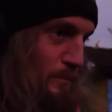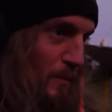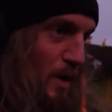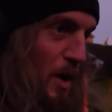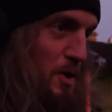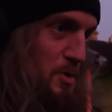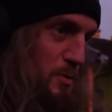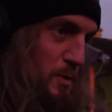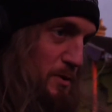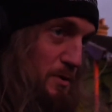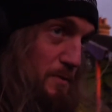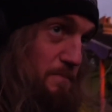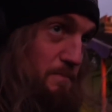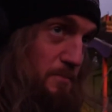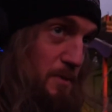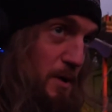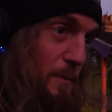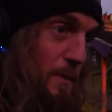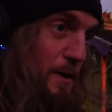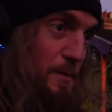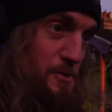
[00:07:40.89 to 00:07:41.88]
just wanted to
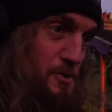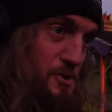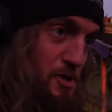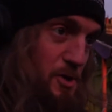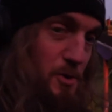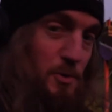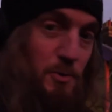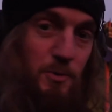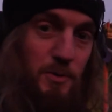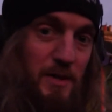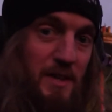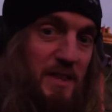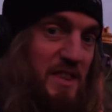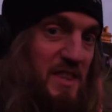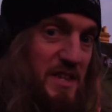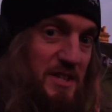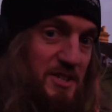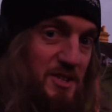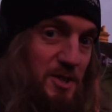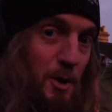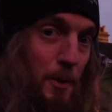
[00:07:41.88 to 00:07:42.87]
come out and show
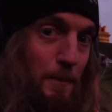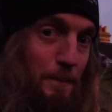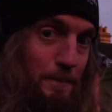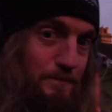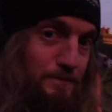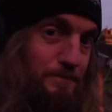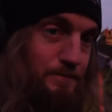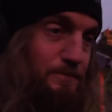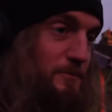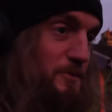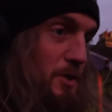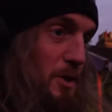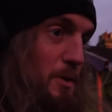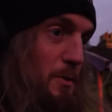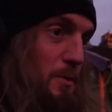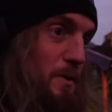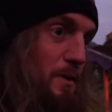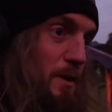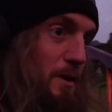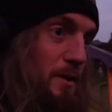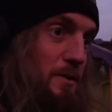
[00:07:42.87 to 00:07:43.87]
this lot.
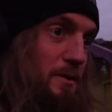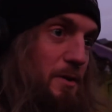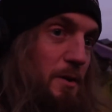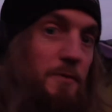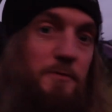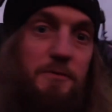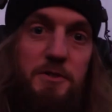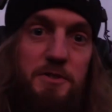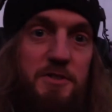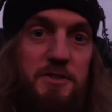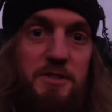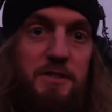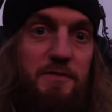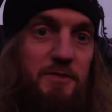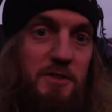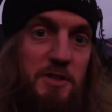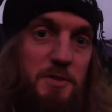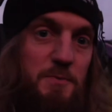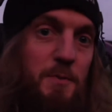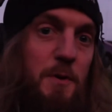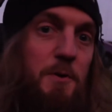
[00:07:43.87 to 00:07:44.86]
So I don't know if this is even
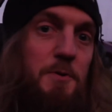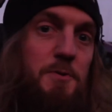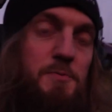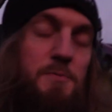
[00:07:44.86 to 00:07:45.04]
exposed